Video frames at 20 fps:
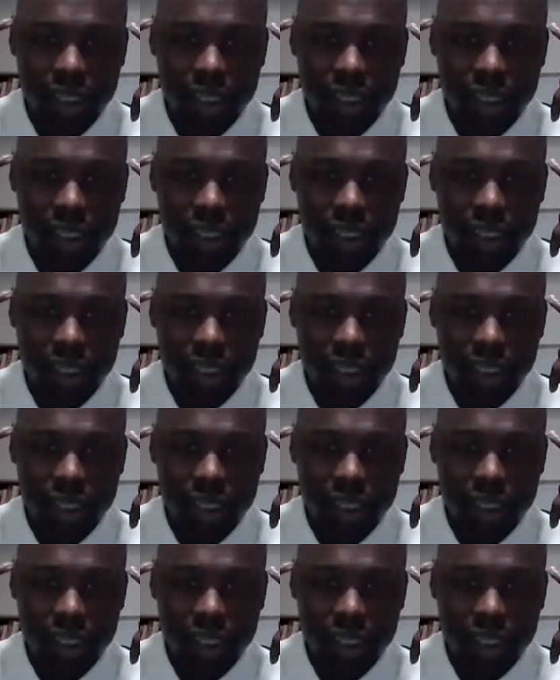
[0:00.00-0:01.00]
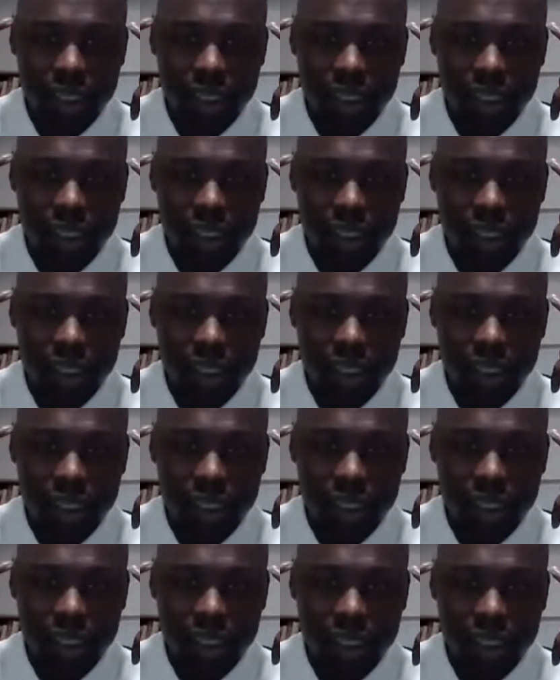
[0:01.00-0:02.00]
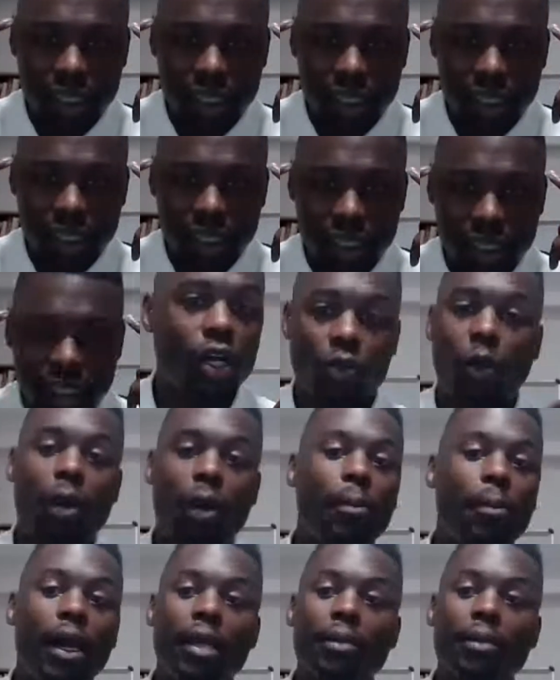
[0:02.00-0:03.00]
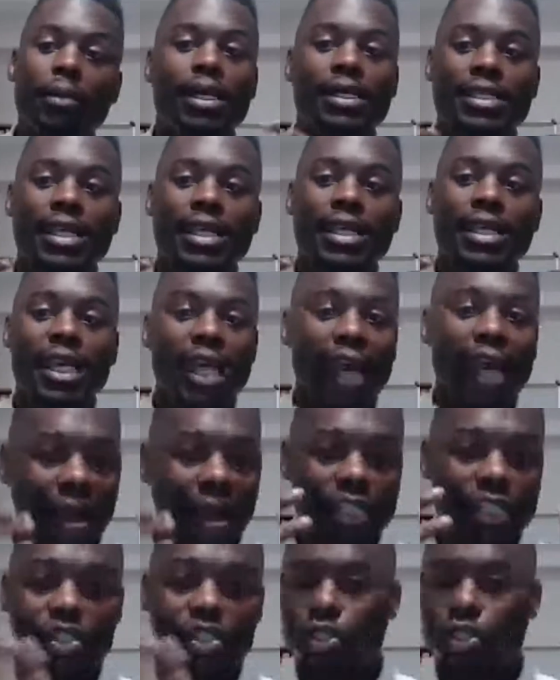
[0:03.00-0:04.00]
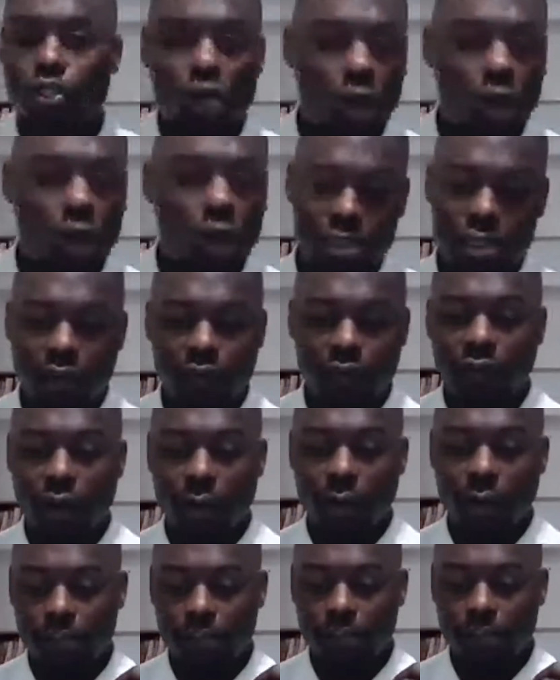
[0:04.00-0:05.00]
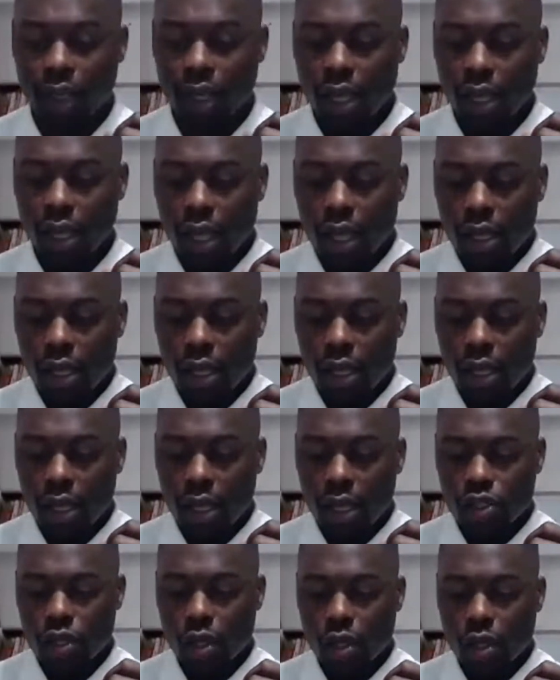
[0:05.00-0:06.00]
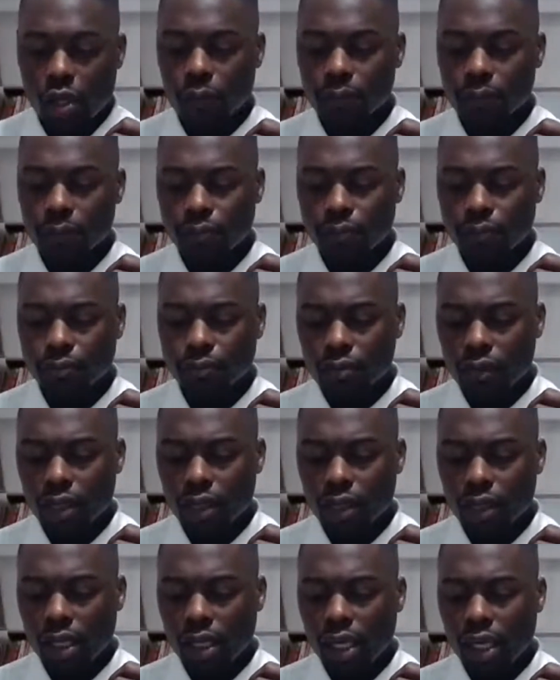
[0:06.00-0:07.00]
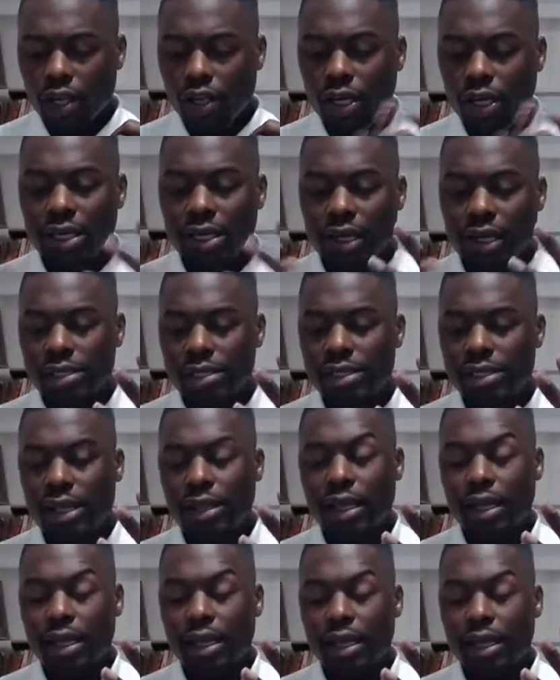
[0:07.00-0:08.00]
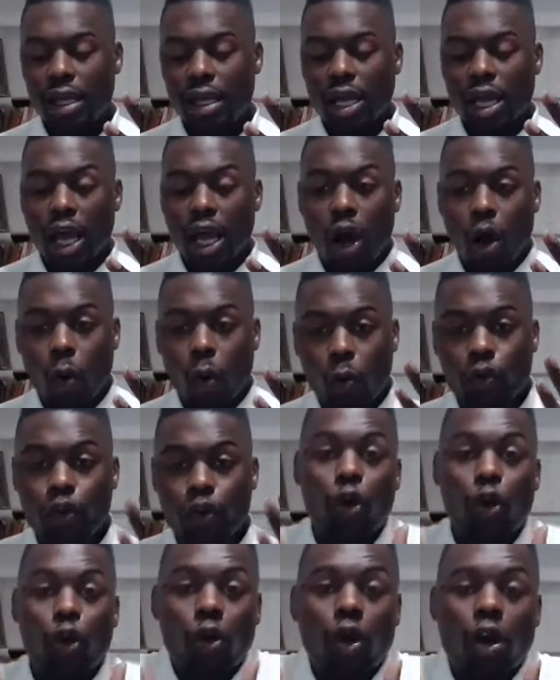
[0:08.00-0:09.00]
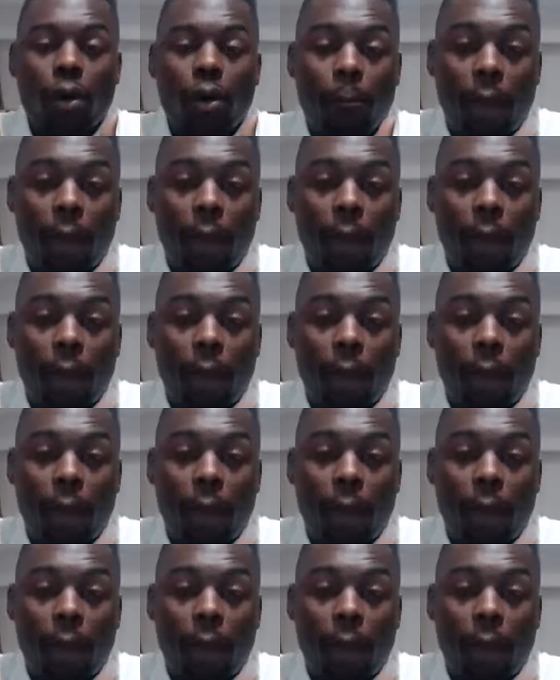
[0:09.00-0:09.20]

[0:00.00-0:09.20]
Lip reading: thinking about the actions. They're just blowing money or throwing money because they think I need to stock stuff up. So you need to understand that your